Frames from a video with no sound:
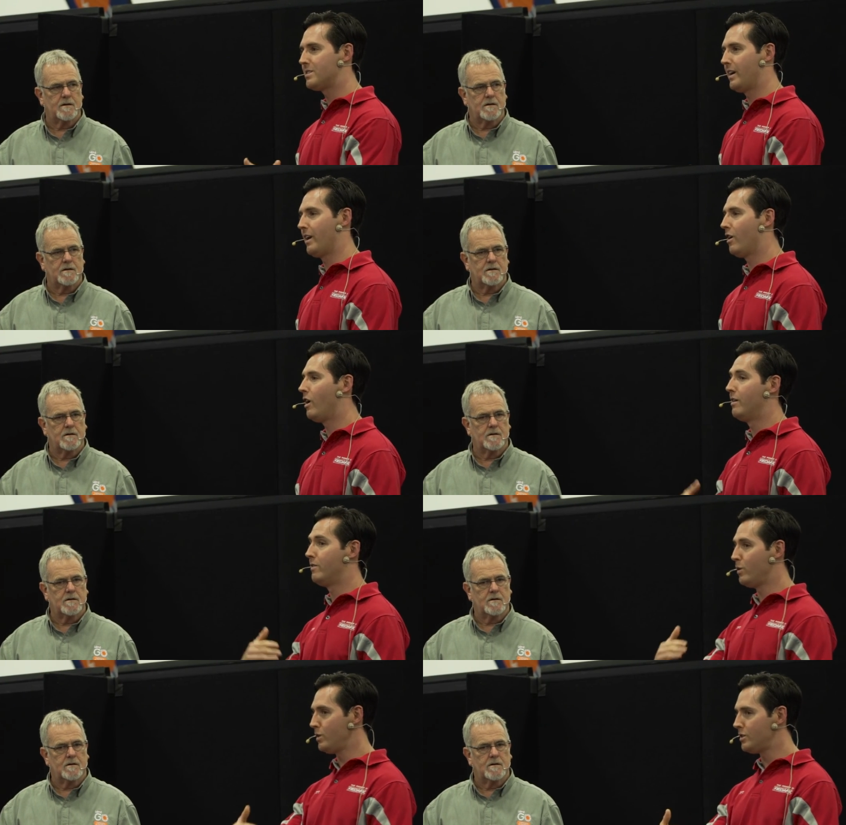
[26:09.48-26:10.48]
Speaker 1: to get a higher
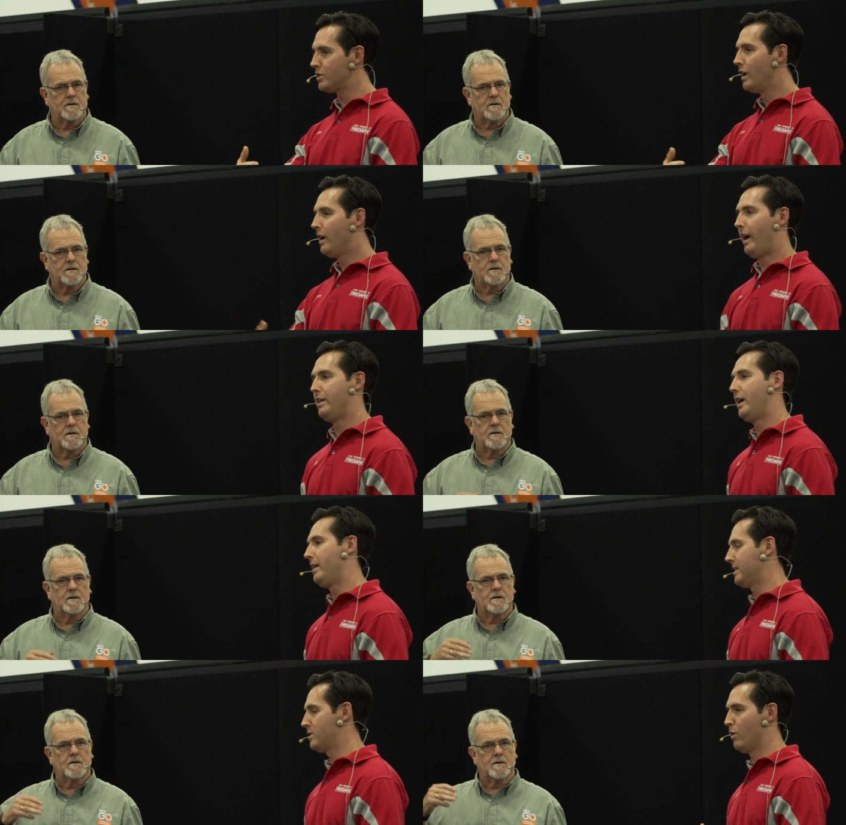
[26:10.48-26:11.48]
voltage, and yeah,
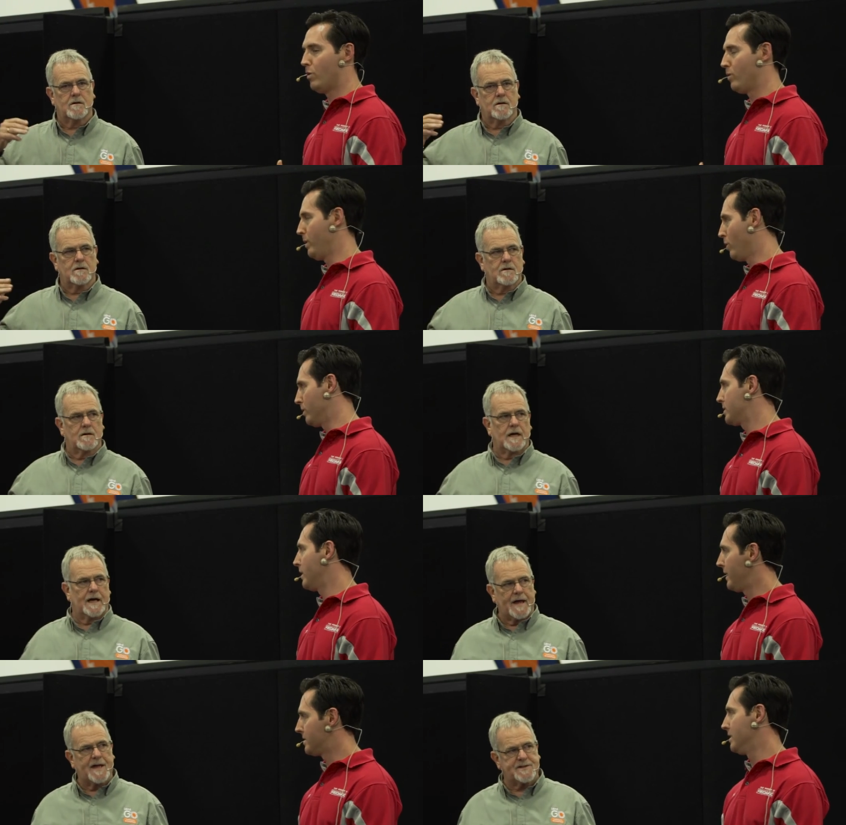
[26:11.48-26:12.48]
that's not what we want. So
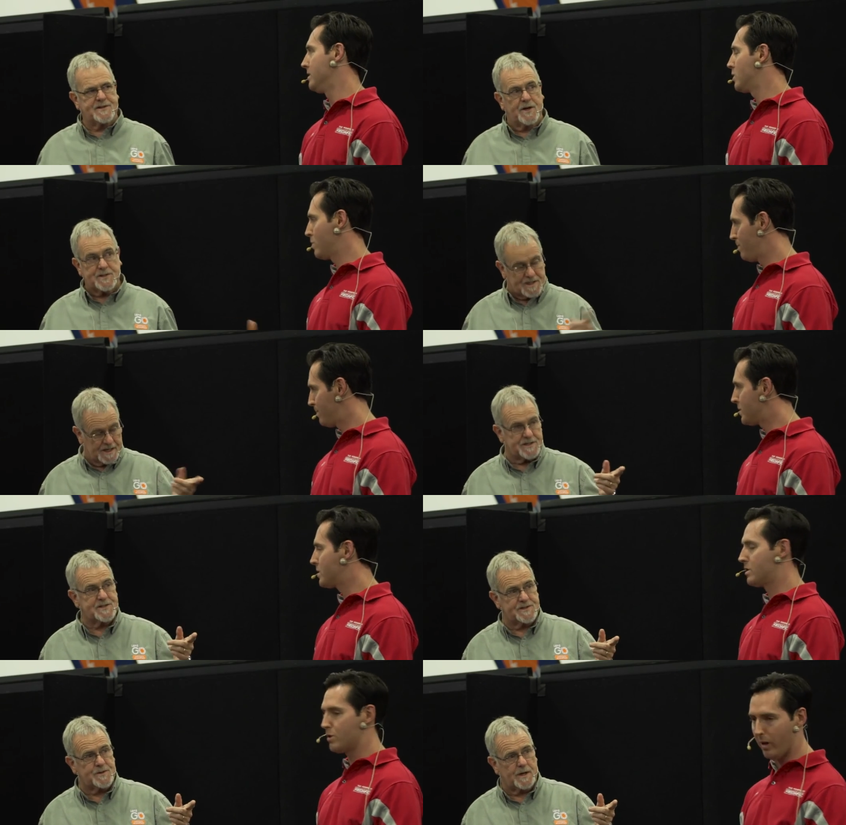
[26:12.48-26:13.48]
and that turns it into
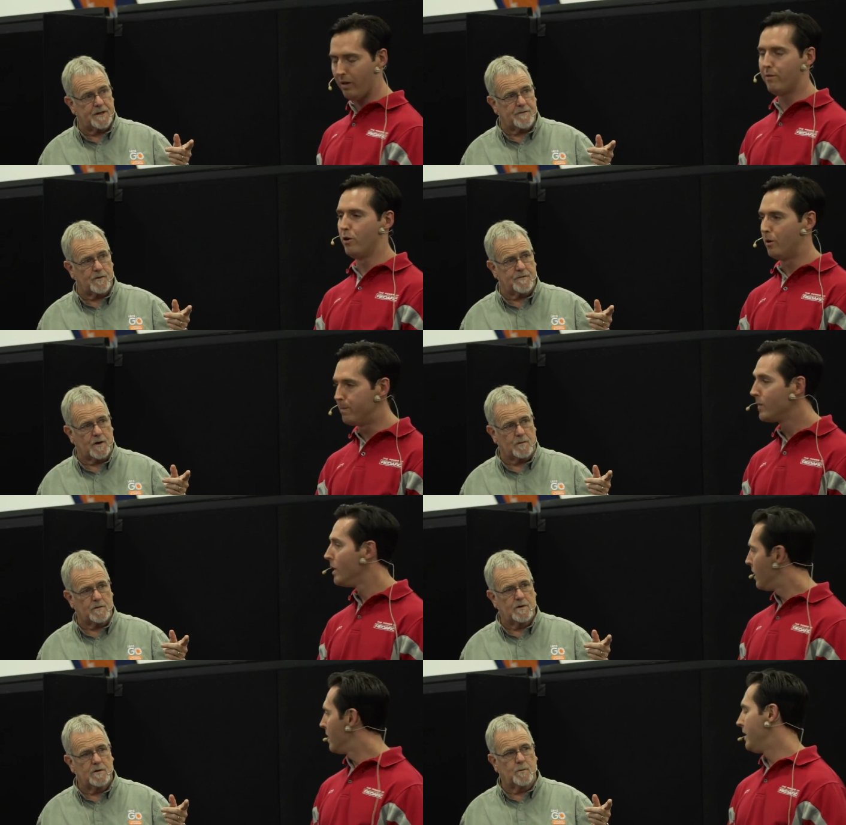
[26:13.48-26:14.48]
24, 24 volt,
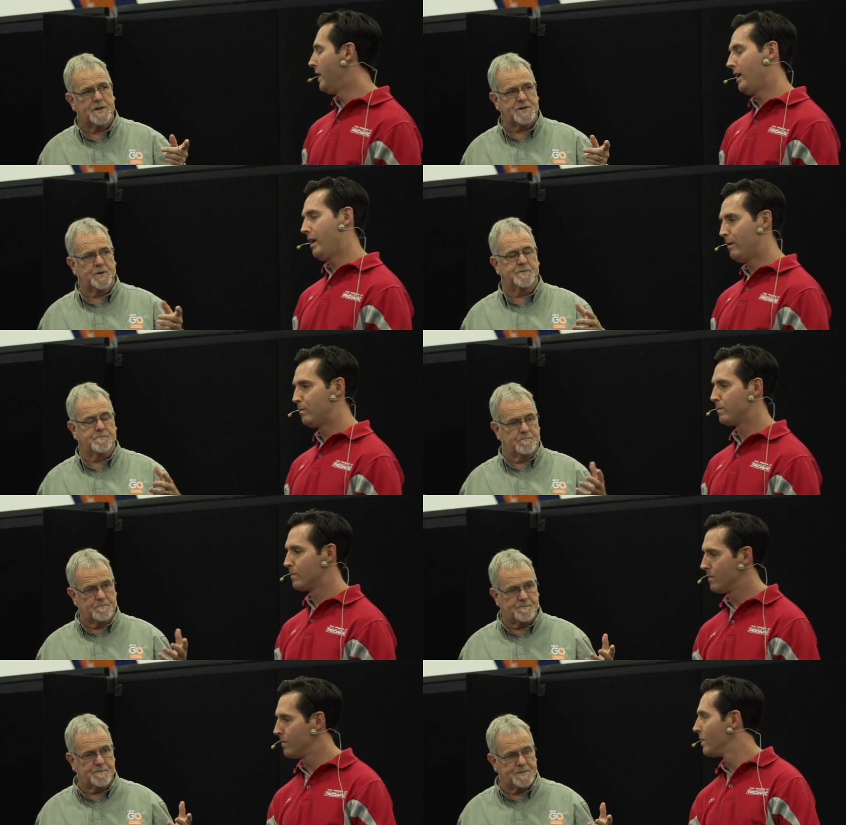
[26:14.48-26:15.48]
which yeah. could
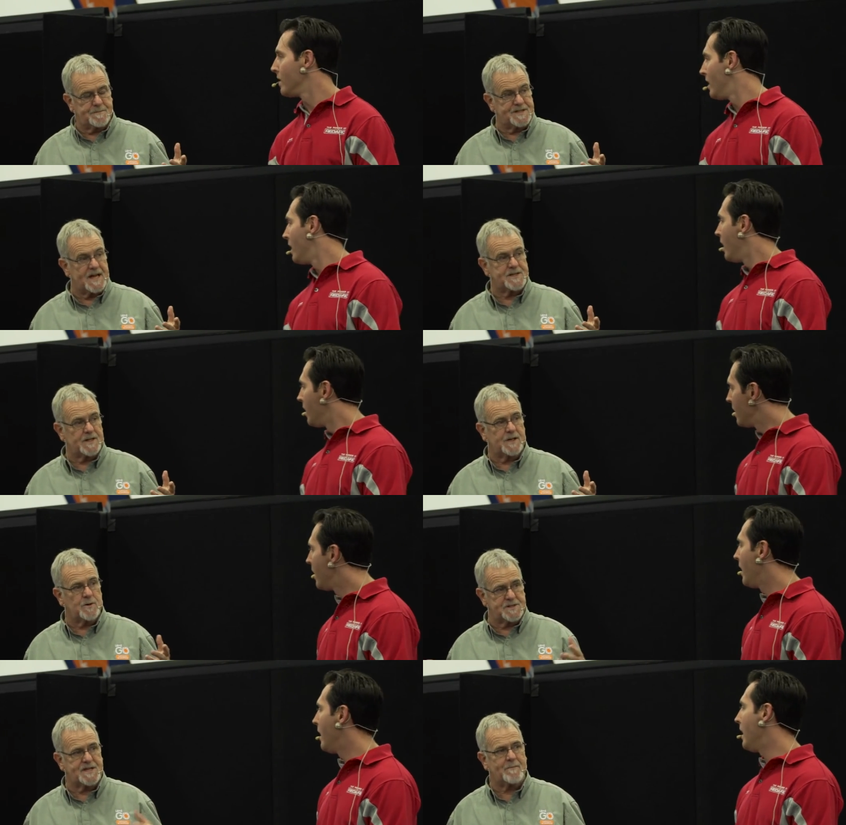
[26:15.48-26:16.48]
Speaker 2: that potentially
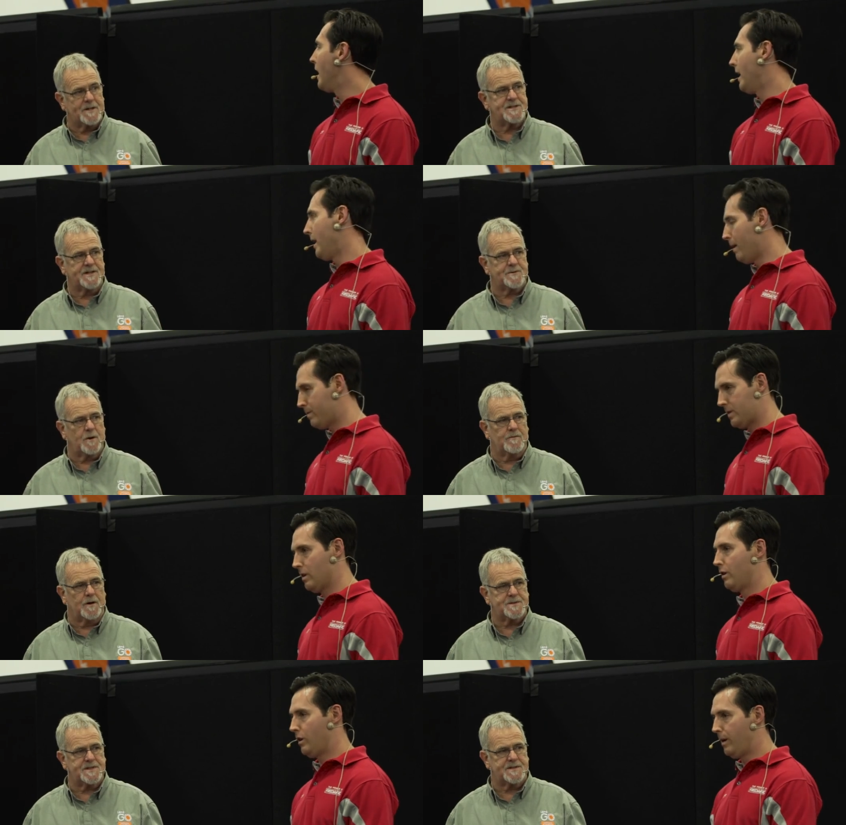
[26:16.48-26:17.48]
cause damage to your 12
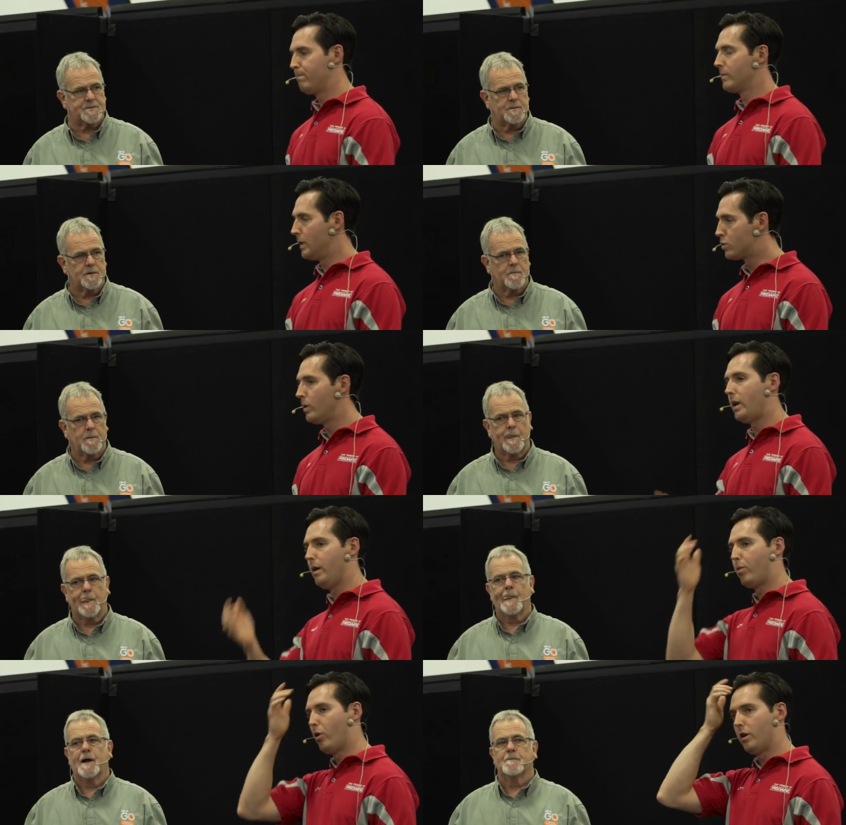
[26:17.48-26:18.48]
Absolutely.
Speaker 1: It's really
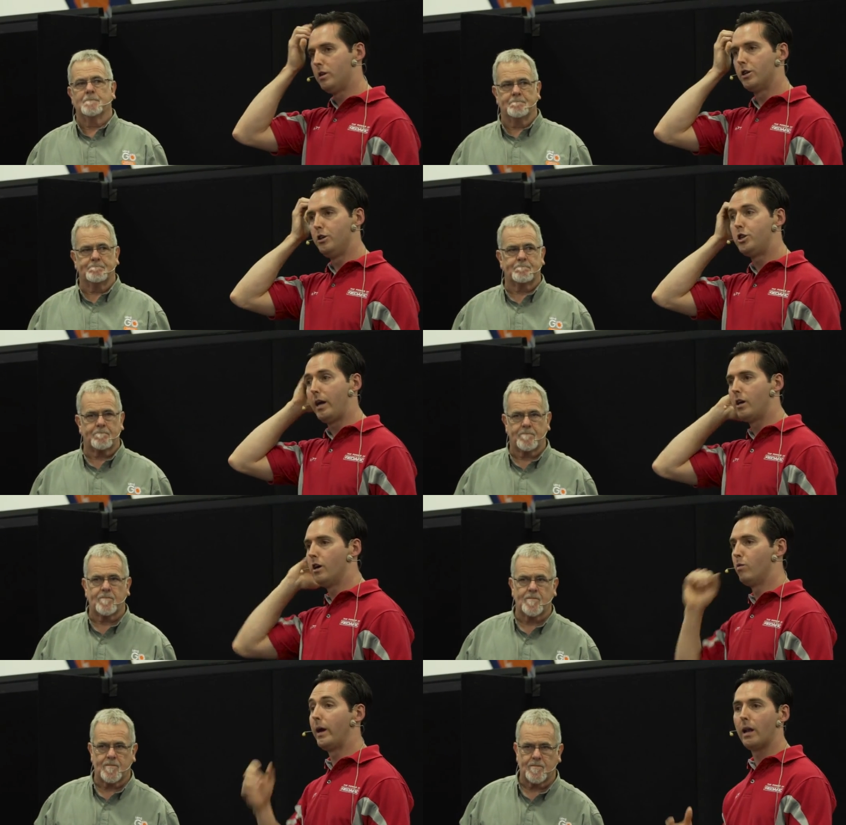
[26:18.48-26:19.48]
important to check
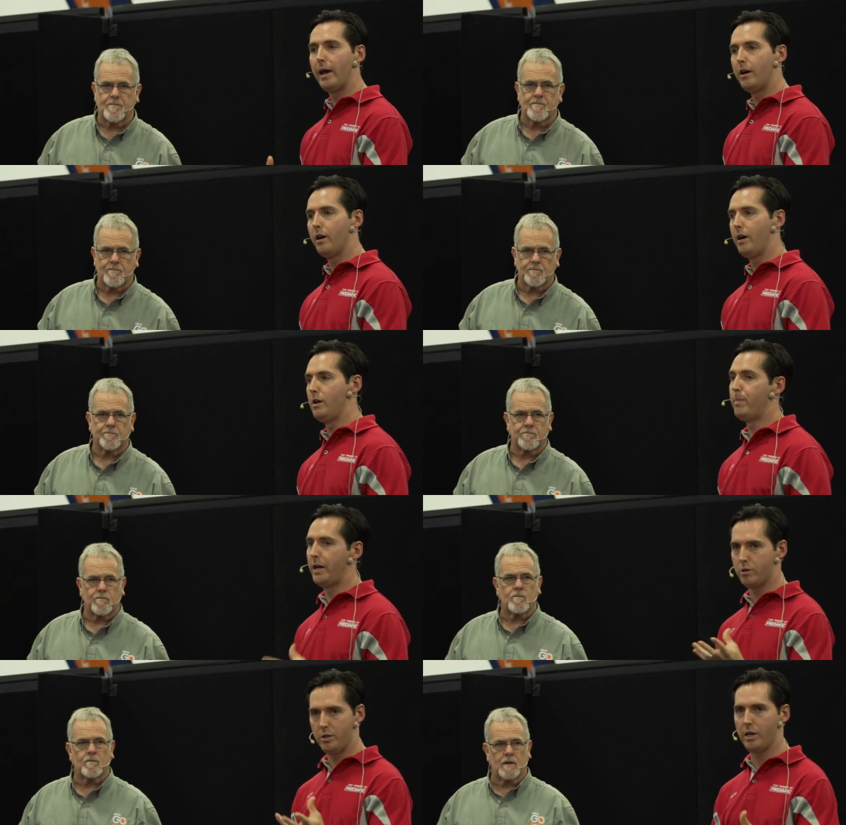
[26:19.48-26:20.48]
your regulator, your
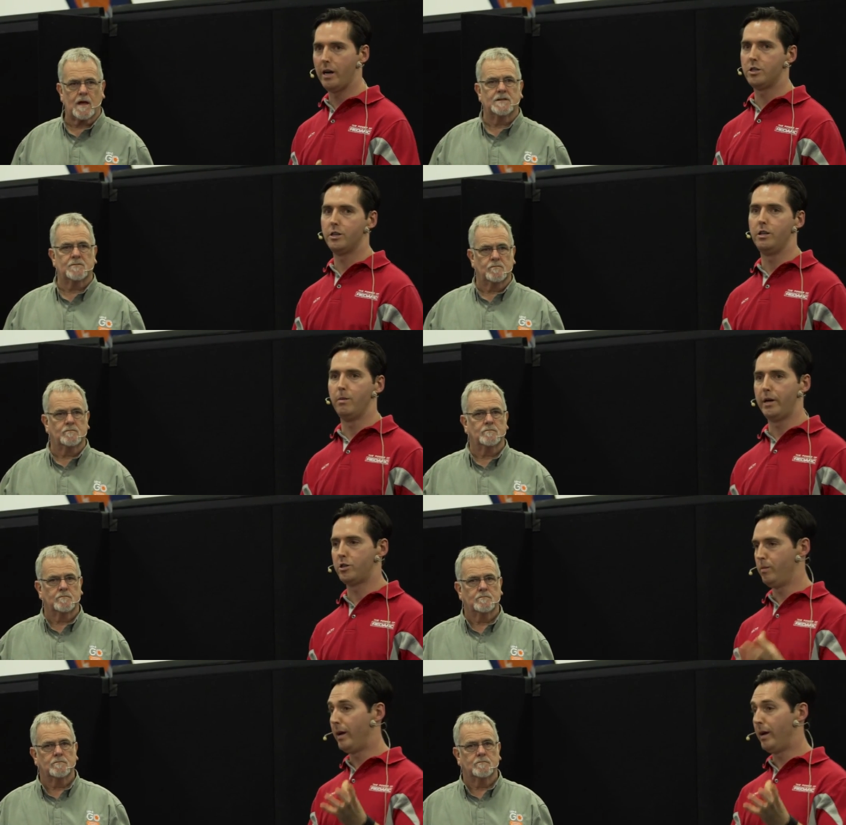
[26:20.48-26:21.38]
battery charger, your battery